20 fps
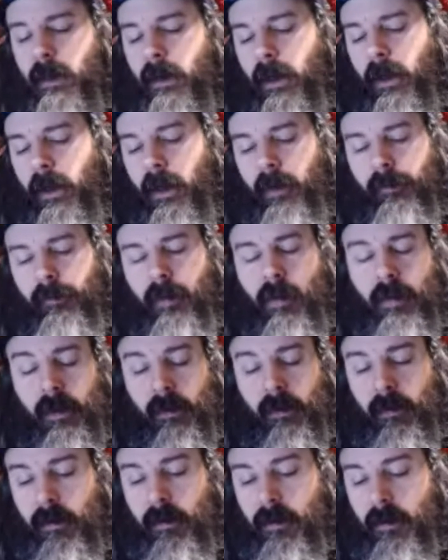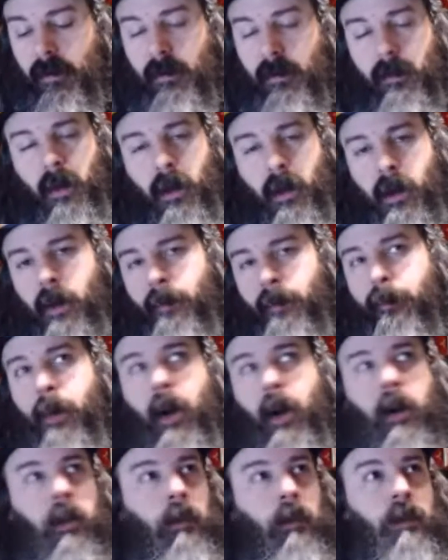Ruone and Lou are
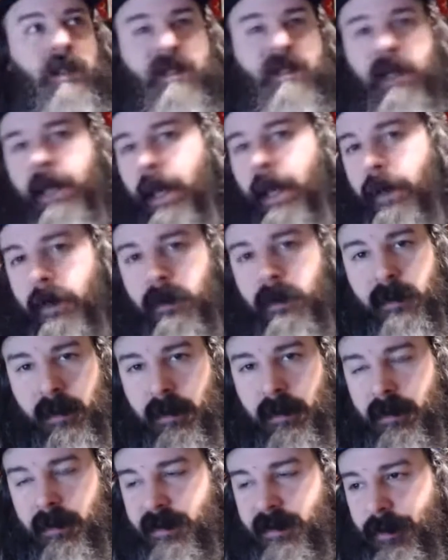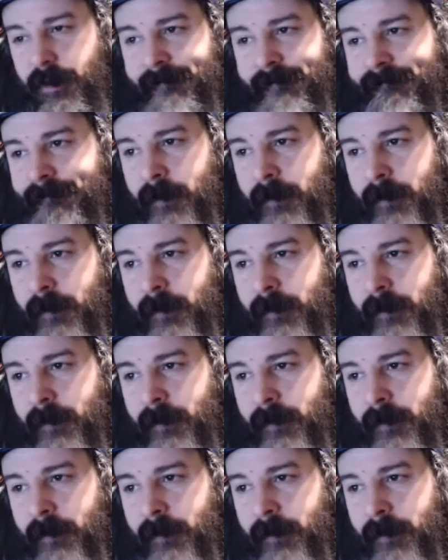part of the reason I got into the industry.